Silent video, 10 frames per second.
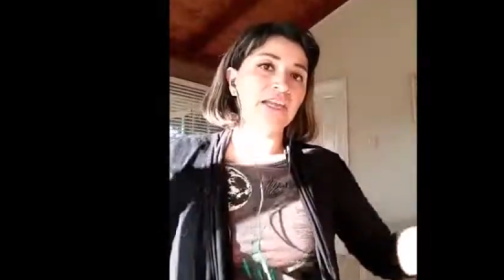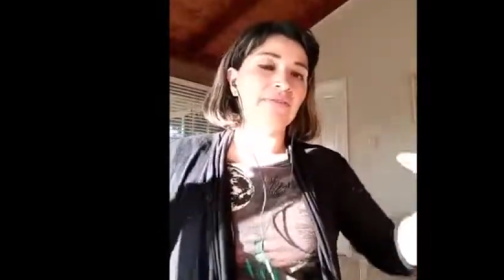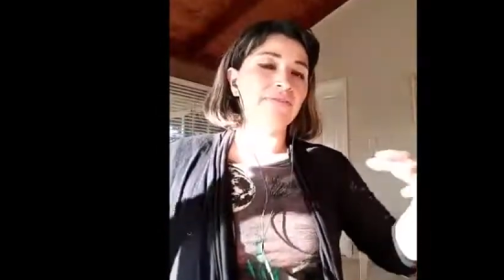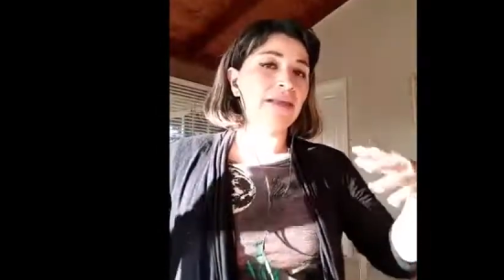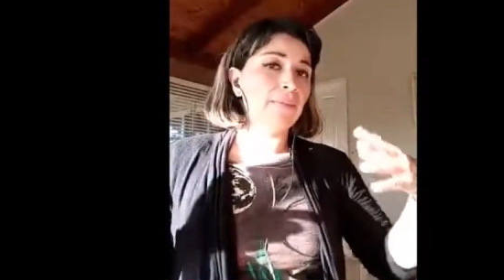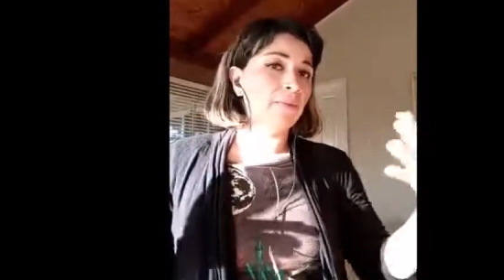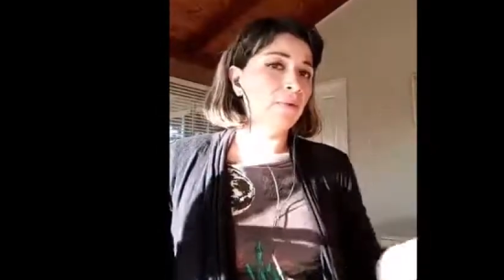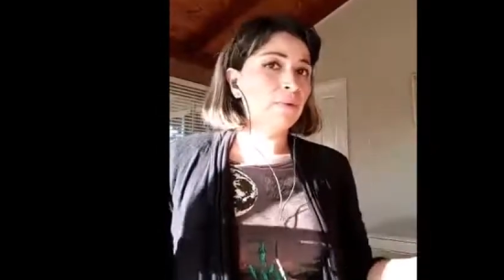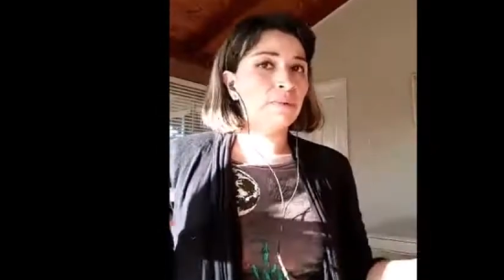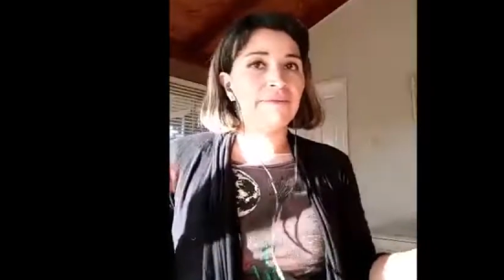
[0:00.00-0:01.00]
If they
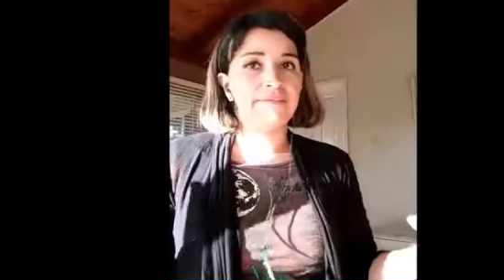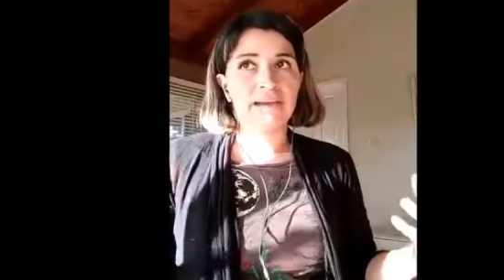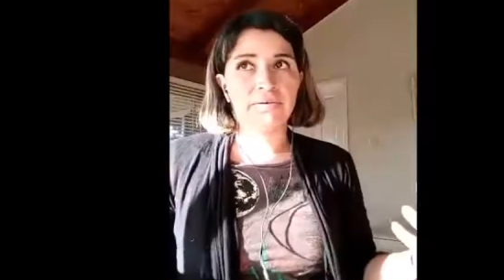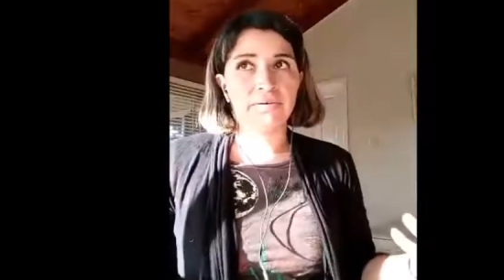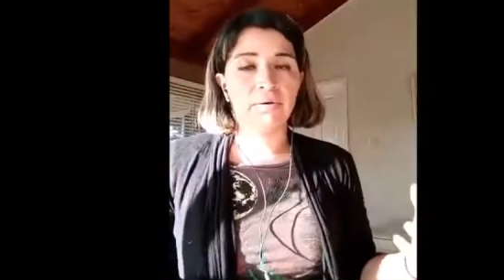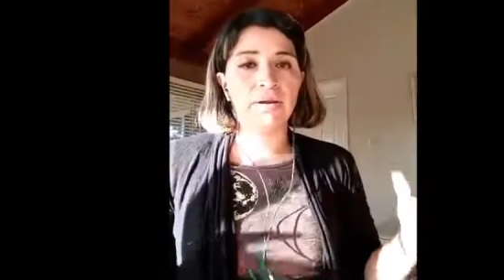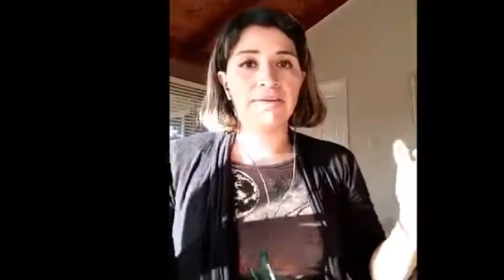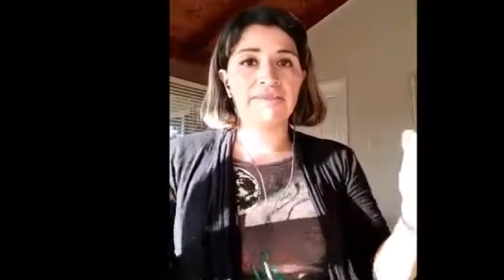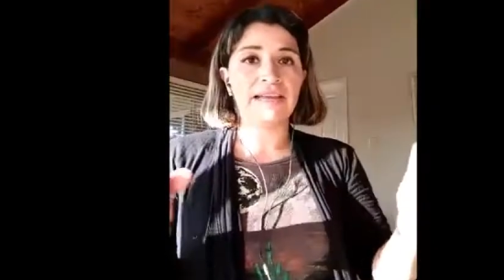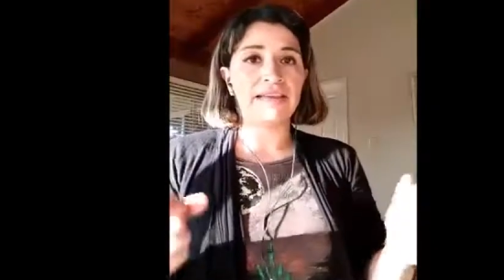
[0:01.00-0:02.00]
move, if they roll,
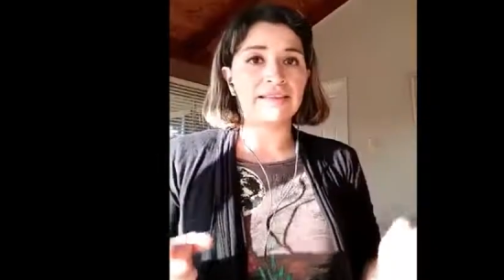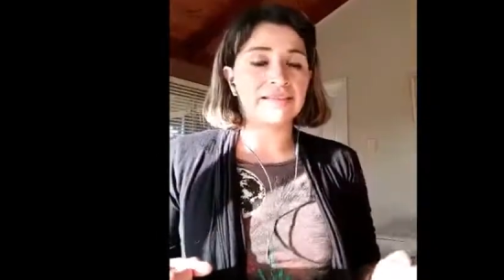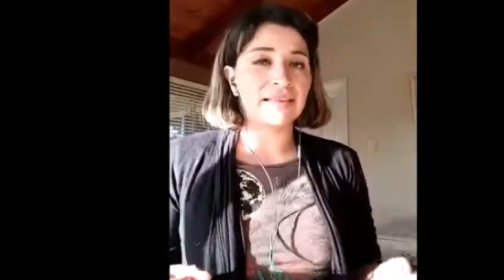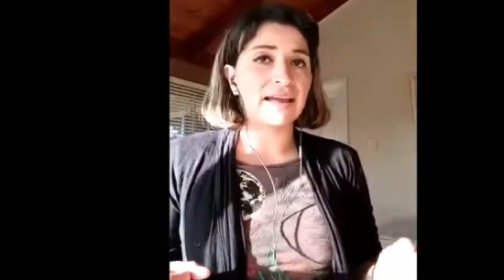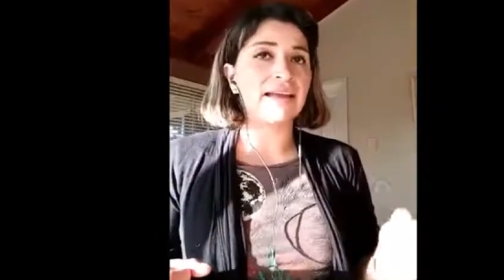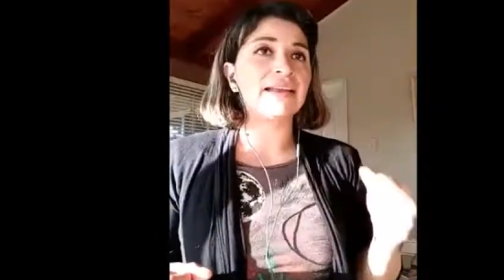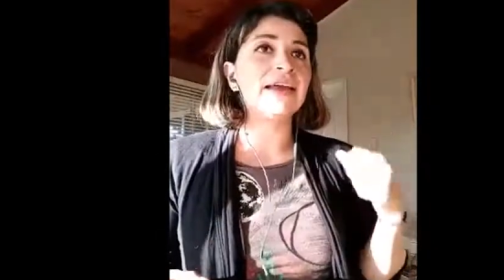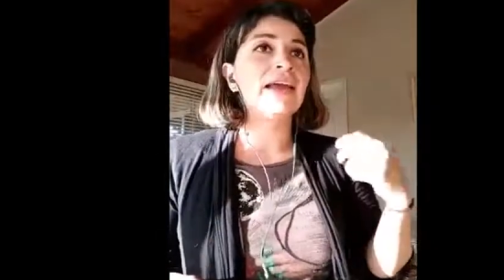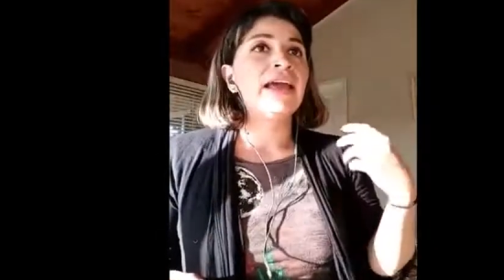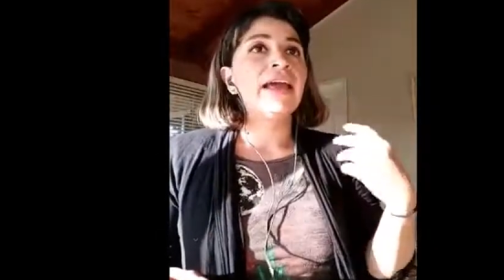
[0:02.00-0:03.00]
if they stand,
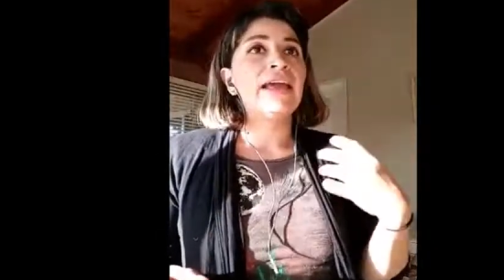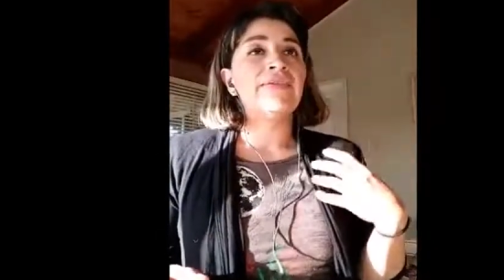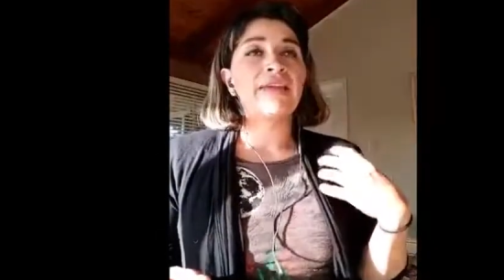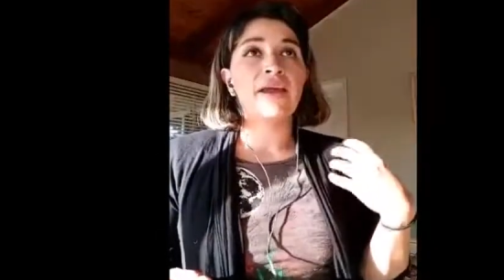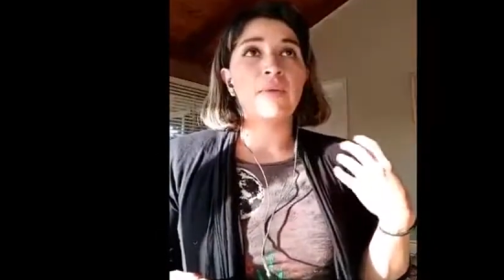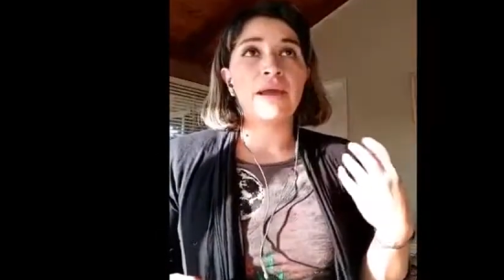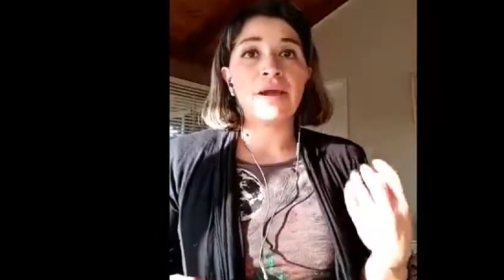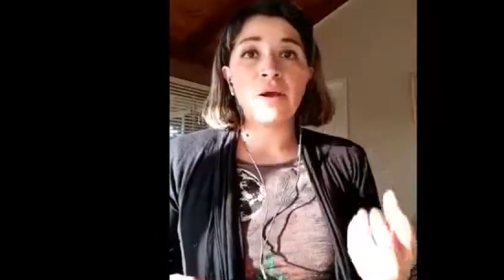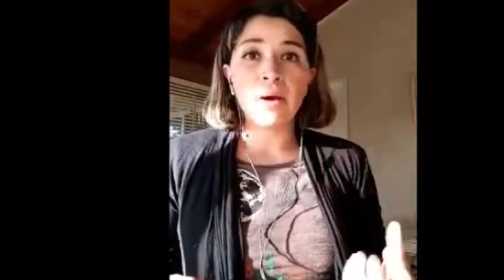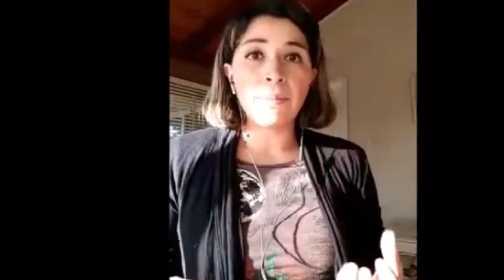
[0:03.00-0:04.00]
if they
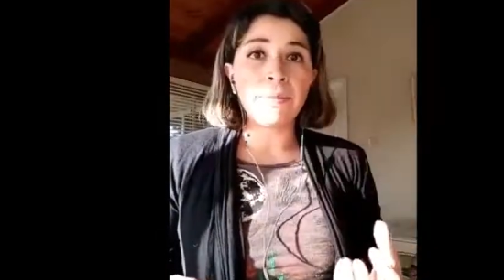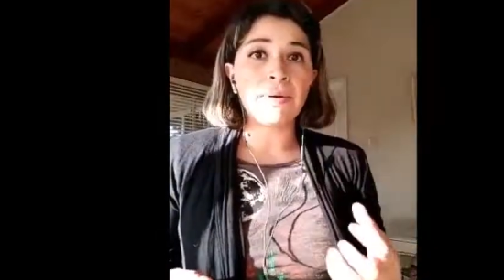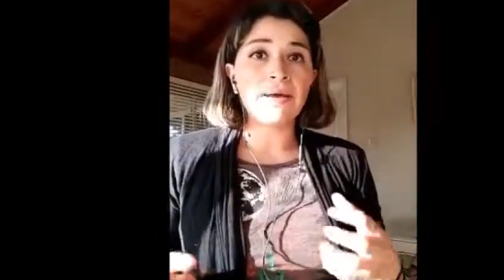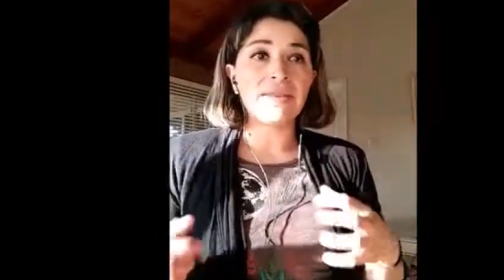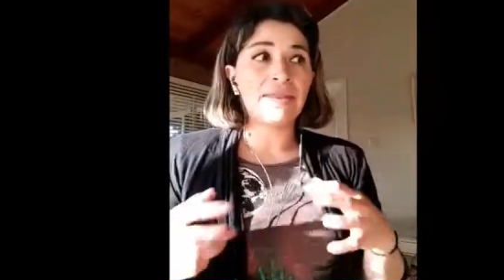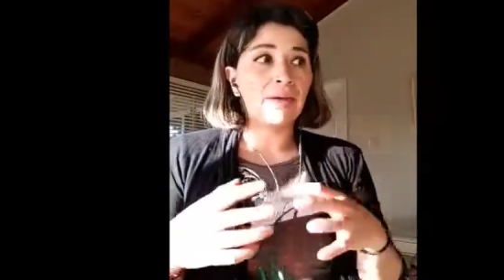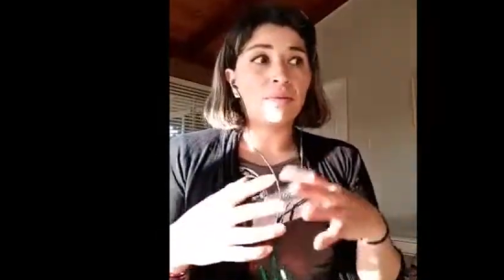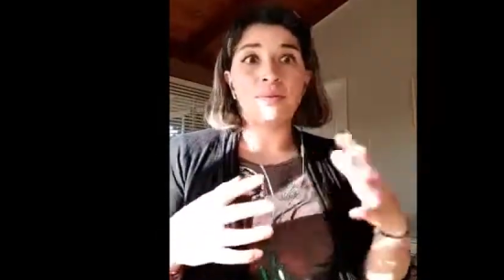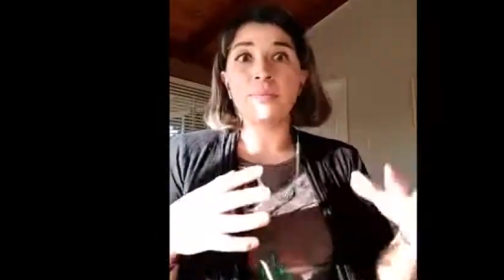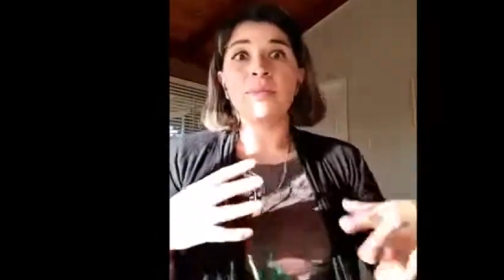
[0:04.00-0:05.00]
wake up, they
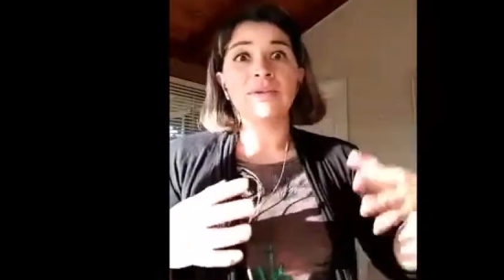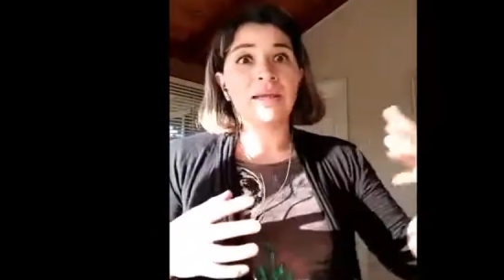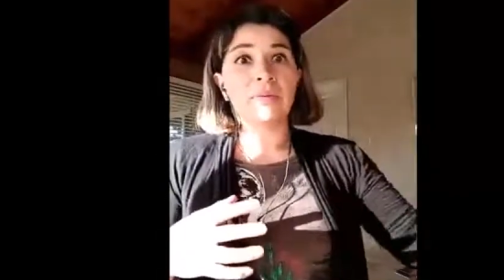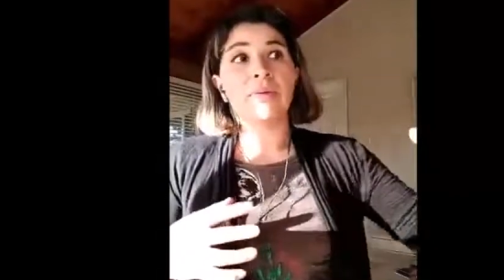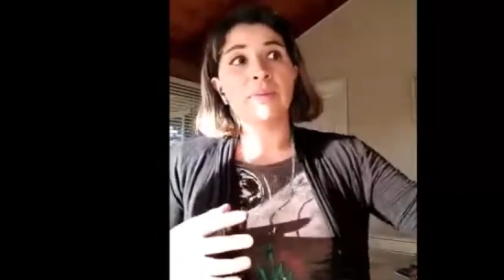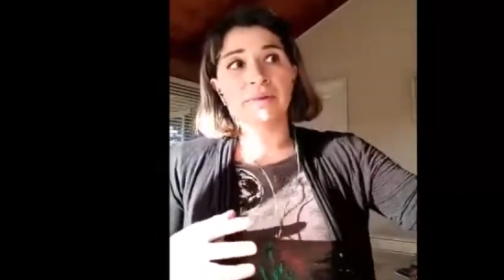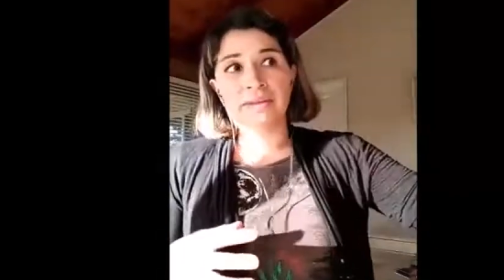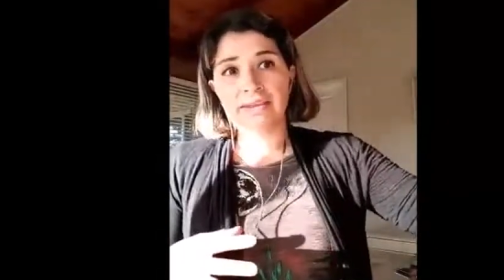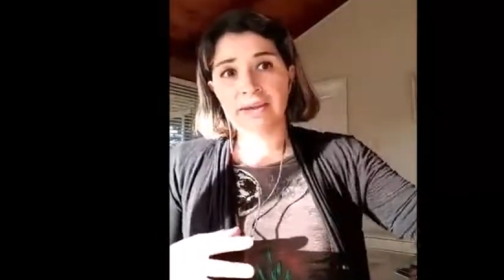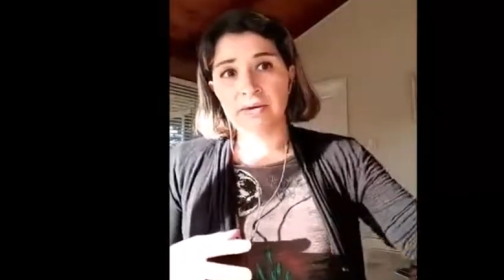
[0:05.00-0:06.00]
won't
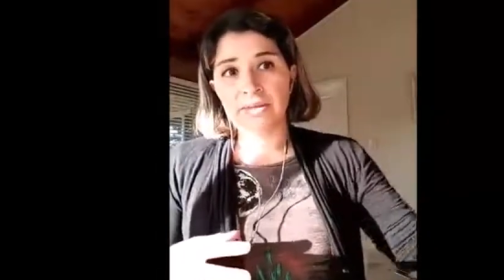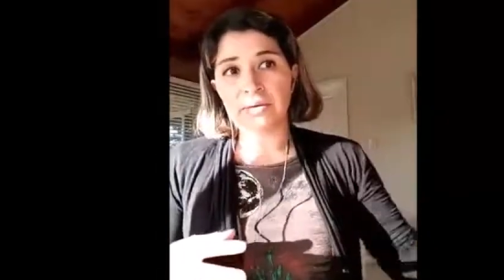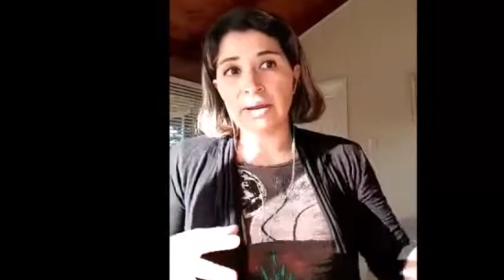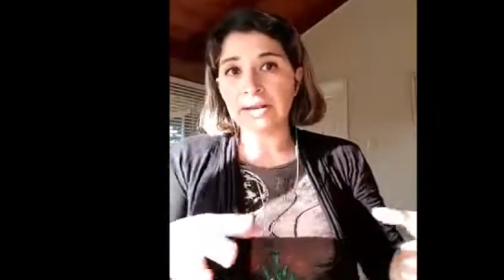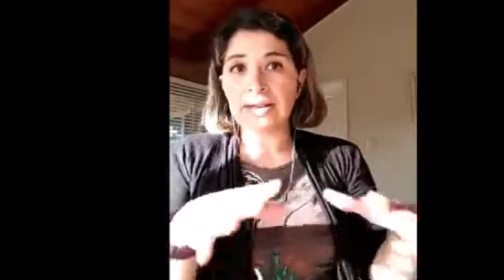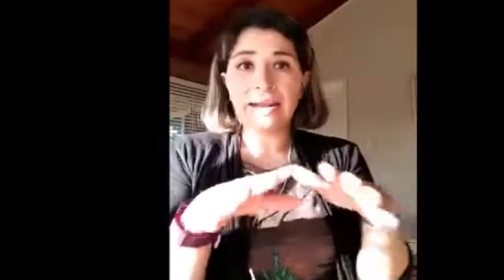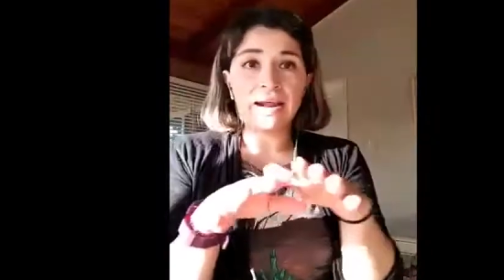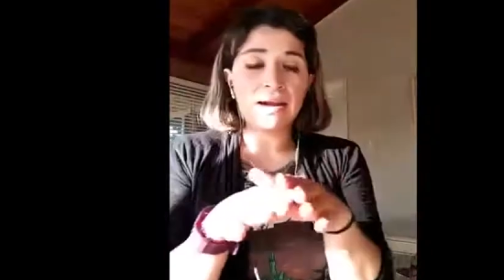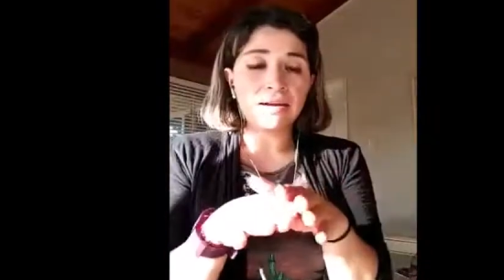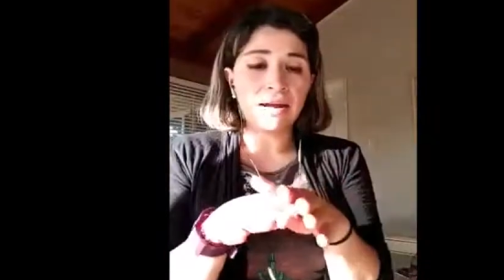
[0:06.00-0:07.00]
bother the other one. They
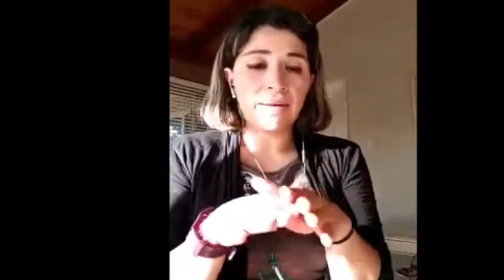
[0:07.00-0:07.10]
are